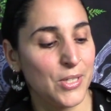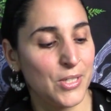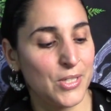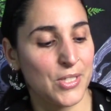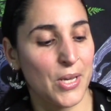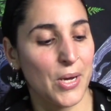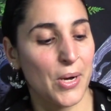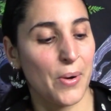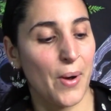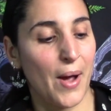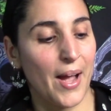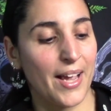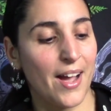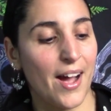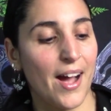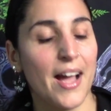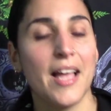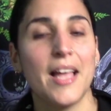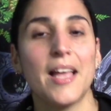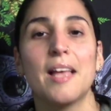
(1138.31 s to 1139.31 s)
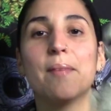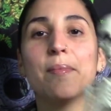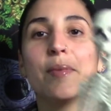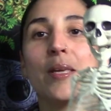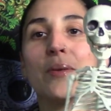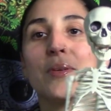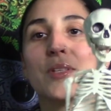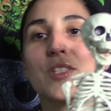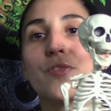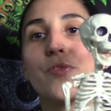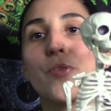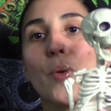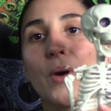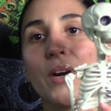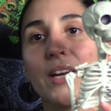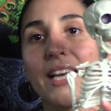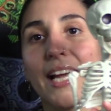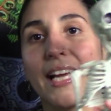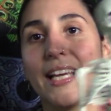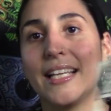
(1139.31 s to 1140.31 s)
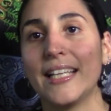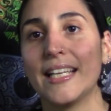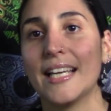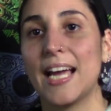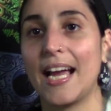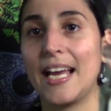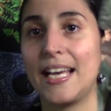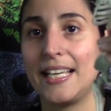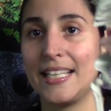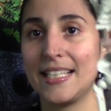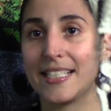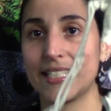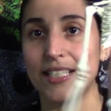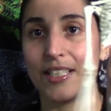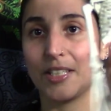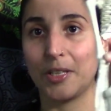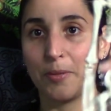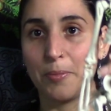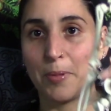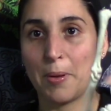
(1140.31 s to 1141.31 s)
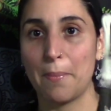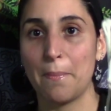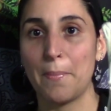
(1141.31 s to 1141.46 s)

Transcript: So I got him. He was $4.99. He's a little bit